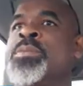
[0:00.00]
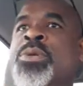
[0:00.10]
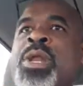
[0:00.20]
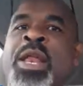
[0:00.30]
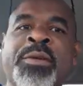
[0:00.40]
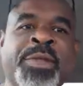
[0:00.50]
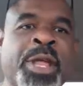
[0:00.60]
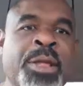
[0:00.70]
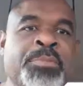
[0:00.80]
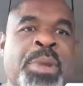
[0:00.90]
Not even
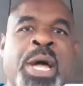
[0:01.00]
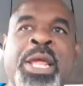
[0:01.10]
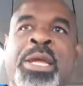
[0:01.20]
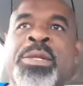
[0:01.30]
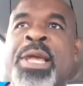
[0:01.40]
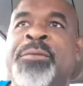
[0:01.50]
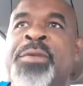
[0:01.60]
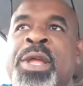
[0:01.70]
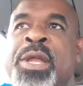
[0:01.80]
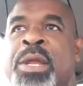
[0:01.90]
any money.
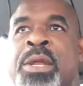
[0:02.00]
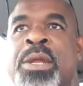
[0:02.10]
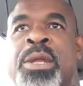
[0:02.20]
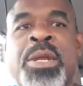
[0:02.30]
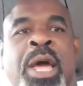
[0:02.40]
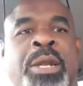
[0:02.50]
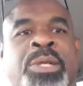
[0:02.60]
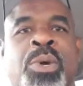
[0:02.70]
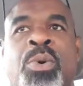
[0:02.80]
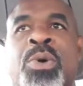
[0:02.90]
Definitely not a
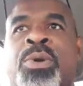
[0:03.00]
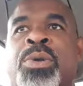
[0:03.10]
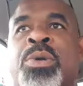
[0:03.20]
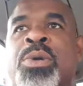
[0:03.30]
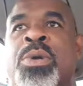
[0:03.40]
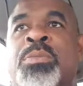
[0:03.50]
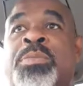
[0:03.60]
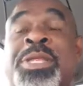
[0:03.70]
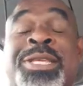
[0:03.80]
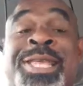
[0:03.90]
sword.
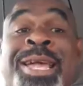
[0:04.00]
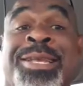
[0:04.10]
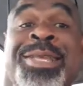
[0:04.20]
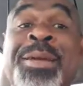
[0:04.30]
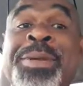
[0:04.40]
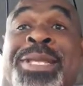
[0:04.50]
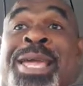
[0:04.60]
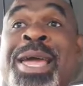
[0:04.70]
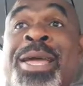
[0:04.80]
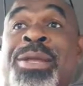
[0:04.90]
But the second time he
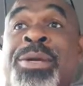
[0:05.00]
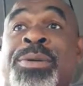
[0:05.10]
did.